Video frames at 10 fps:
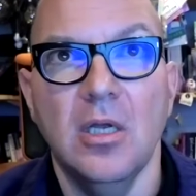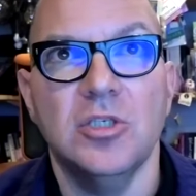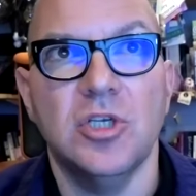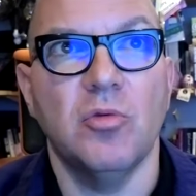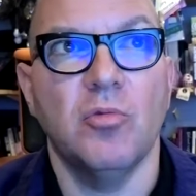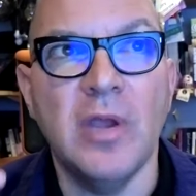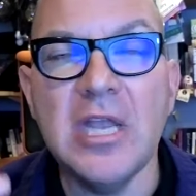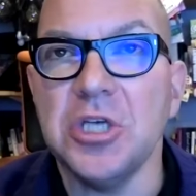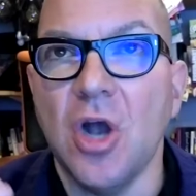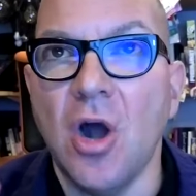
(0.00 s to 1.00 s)
to
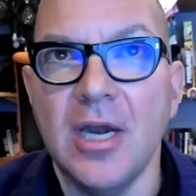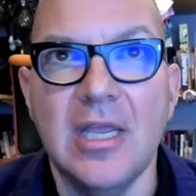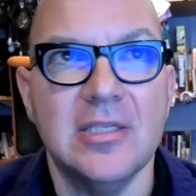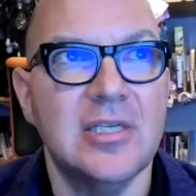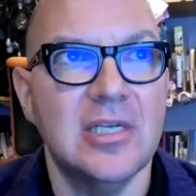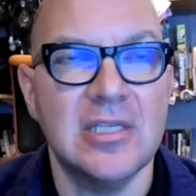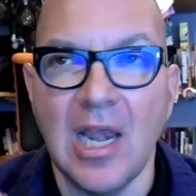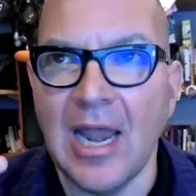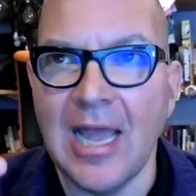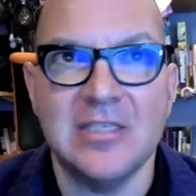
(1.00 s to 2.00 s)
reach audiences
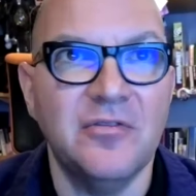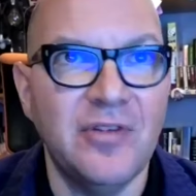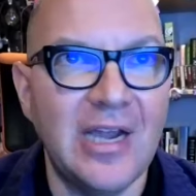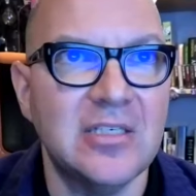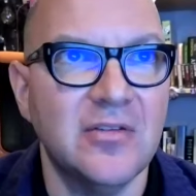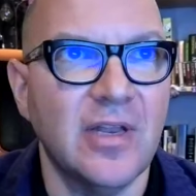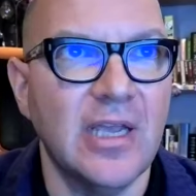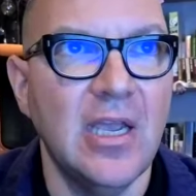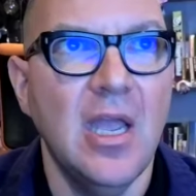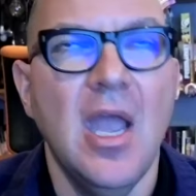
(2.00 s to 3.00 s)
less
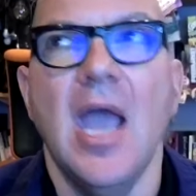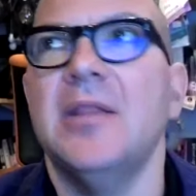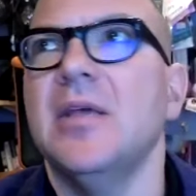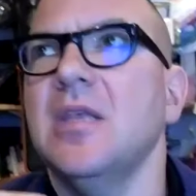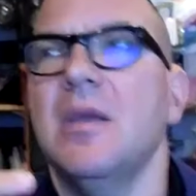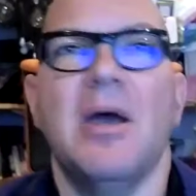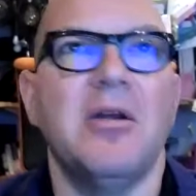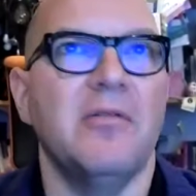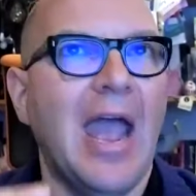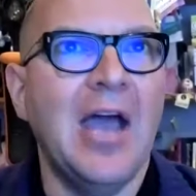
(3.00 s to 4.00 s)
effectively. And then the amount
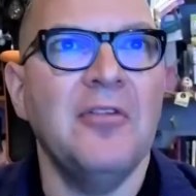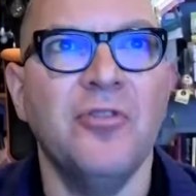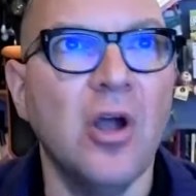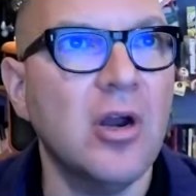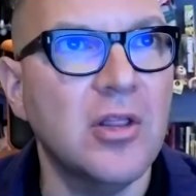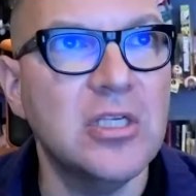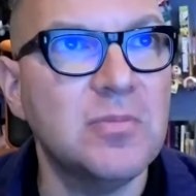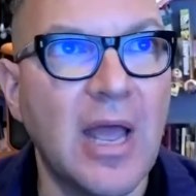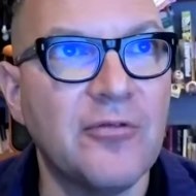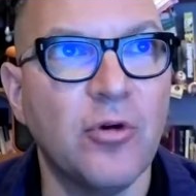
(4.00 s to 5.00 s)
of ad fraud on these
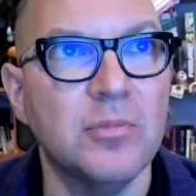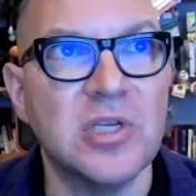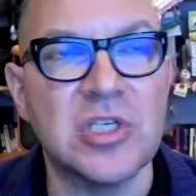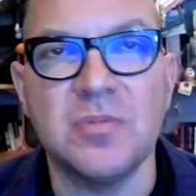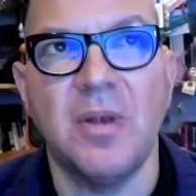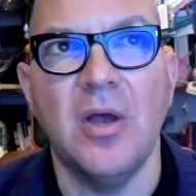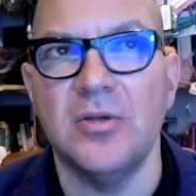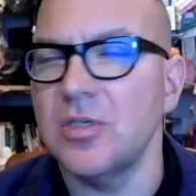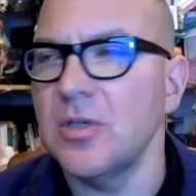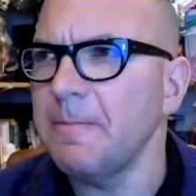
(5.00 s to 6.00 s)
platforms
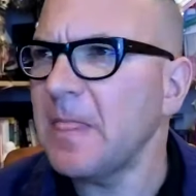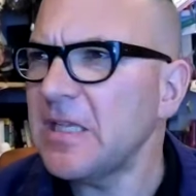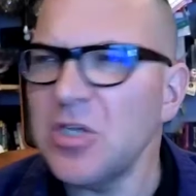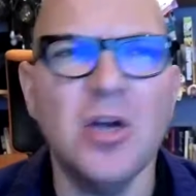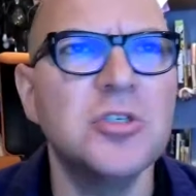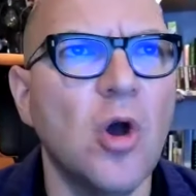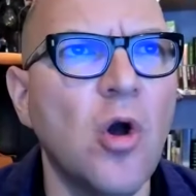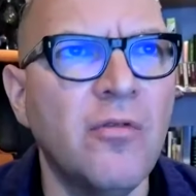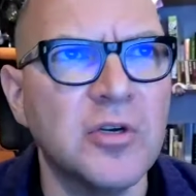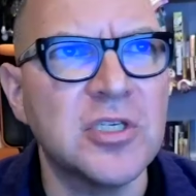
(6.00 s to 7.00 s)
explodes. It's hard to
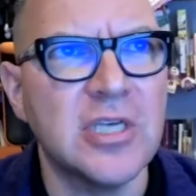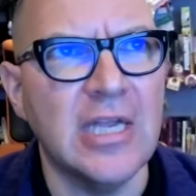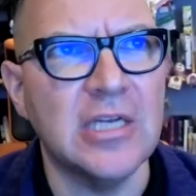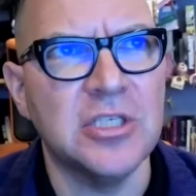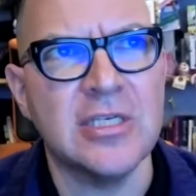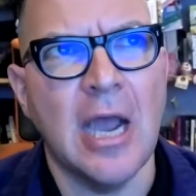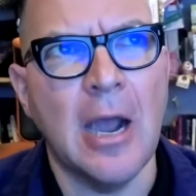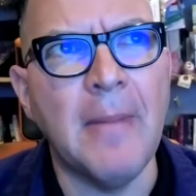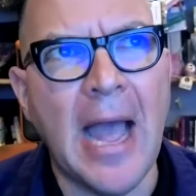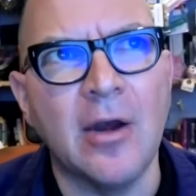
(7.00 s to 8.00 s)
overstate just
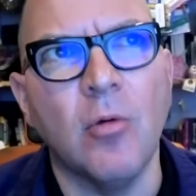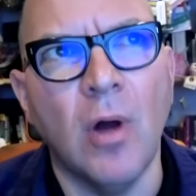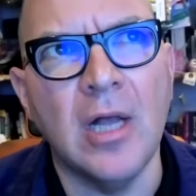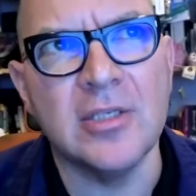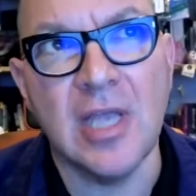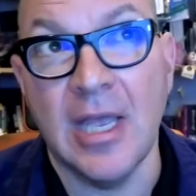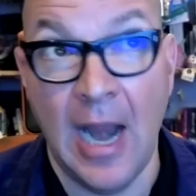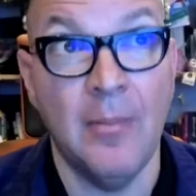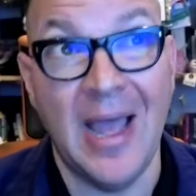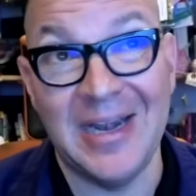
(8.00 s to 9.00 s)
how bad it was and
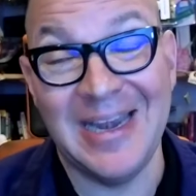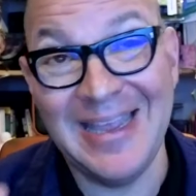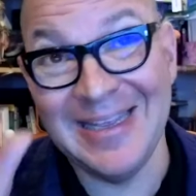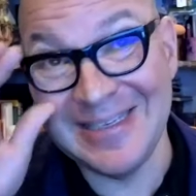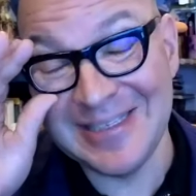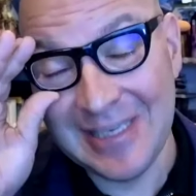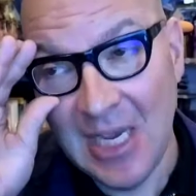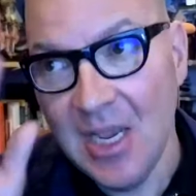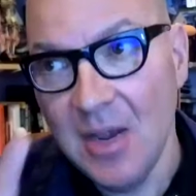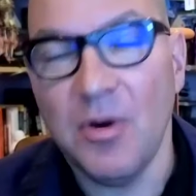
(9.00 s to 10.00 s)
how bad it is.
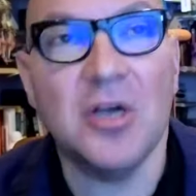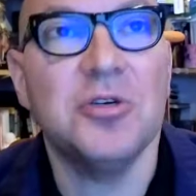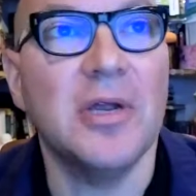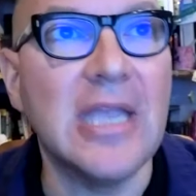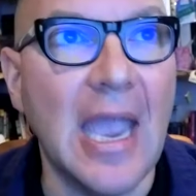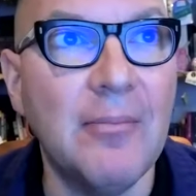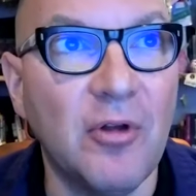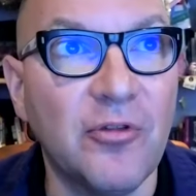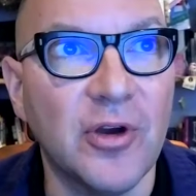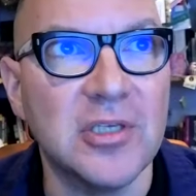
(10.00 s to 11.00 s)
Procter &
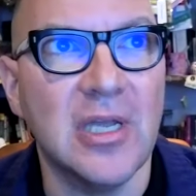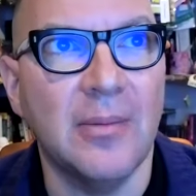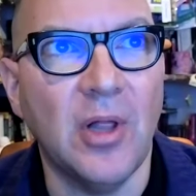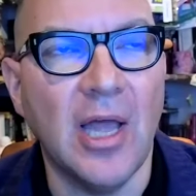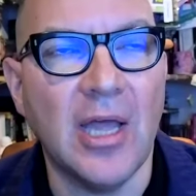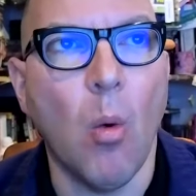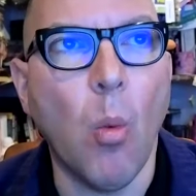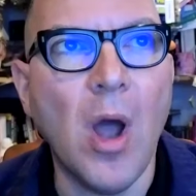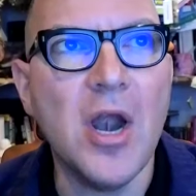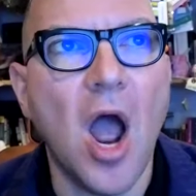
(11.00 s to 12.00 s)
Gamble, for example, had a
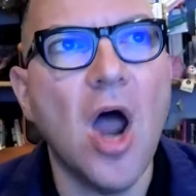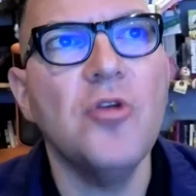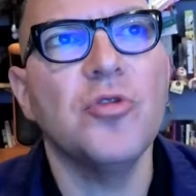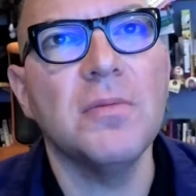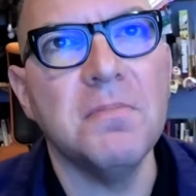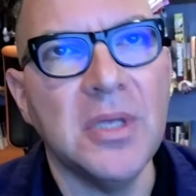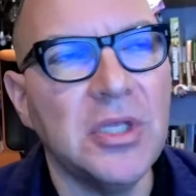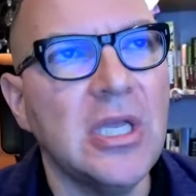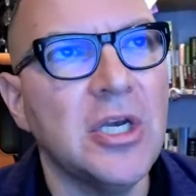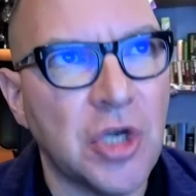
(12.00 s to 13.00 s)
$100
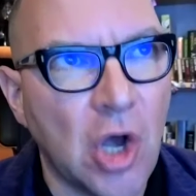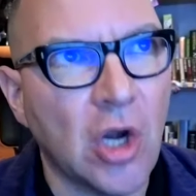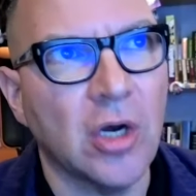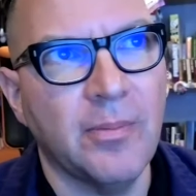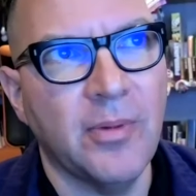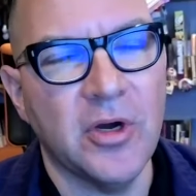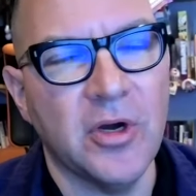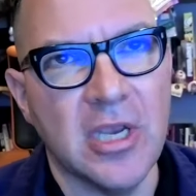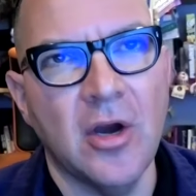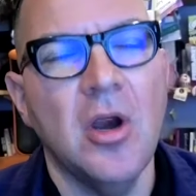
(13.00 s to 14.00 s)
million per
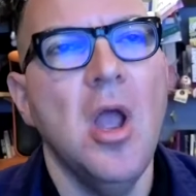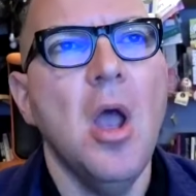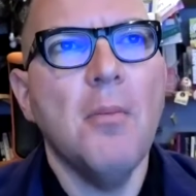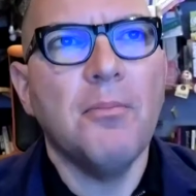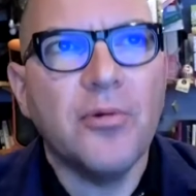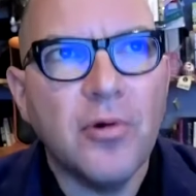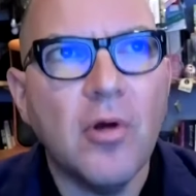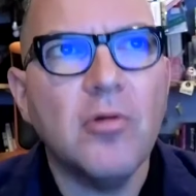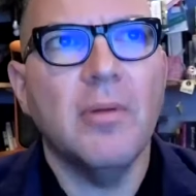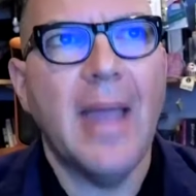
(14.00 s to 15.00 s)
year
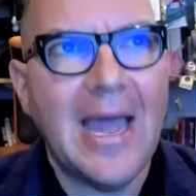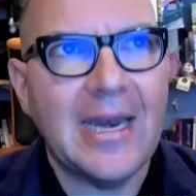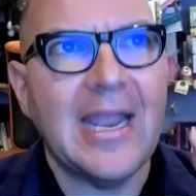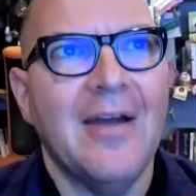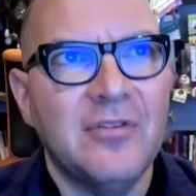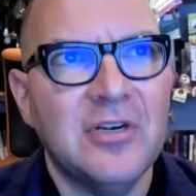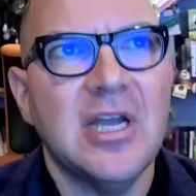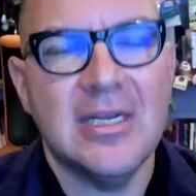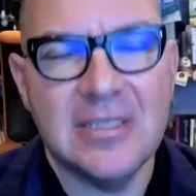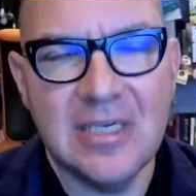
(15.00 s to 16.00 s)
programmatic
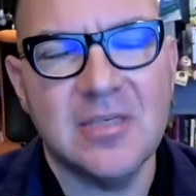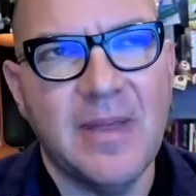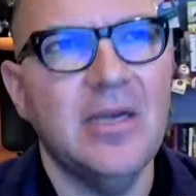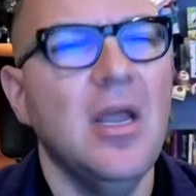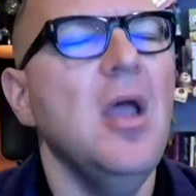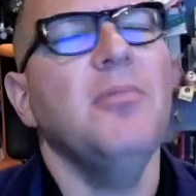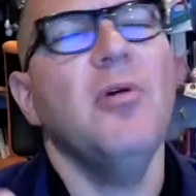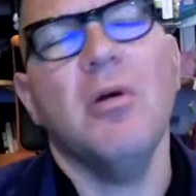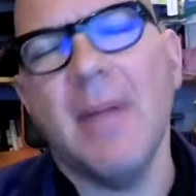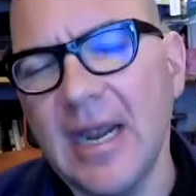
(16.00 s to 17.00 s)
advertising spend.
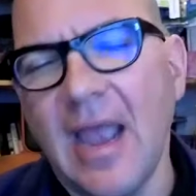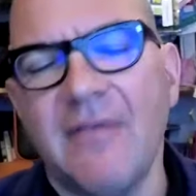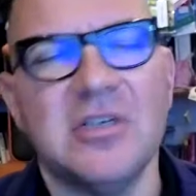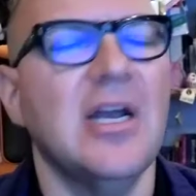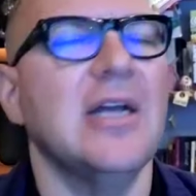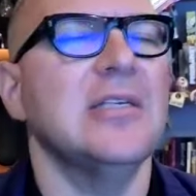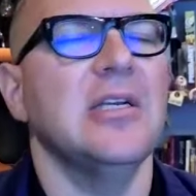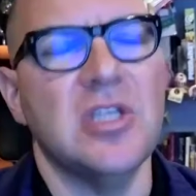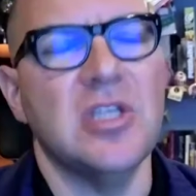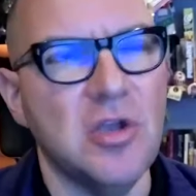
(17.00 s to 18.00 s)
Programmatic advertising
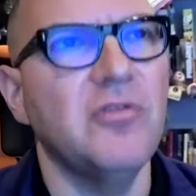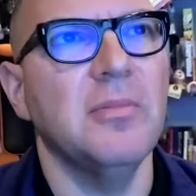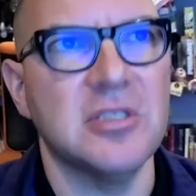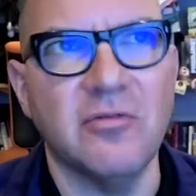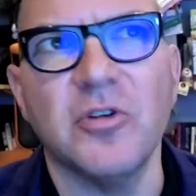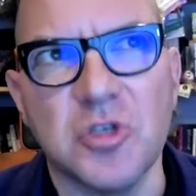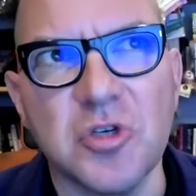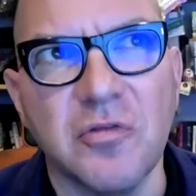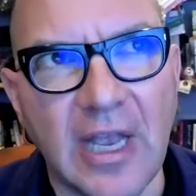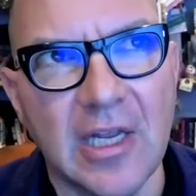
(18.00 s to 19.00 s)
is the euphemism for
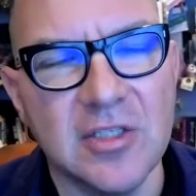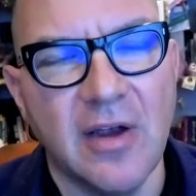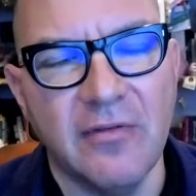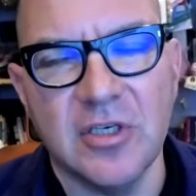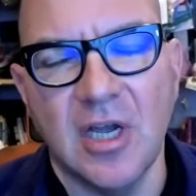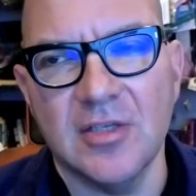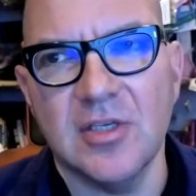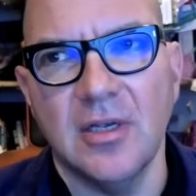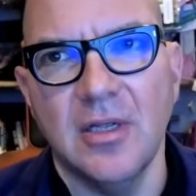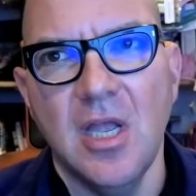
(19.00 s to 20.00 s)
surveillance
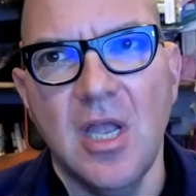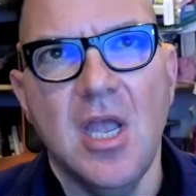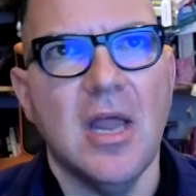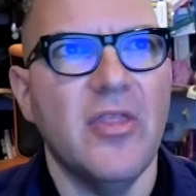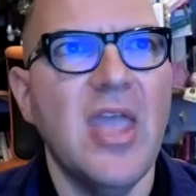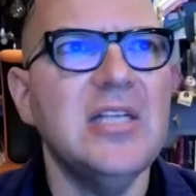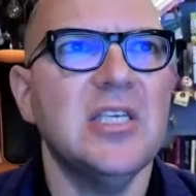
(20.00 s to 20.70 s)
advertising. Now, they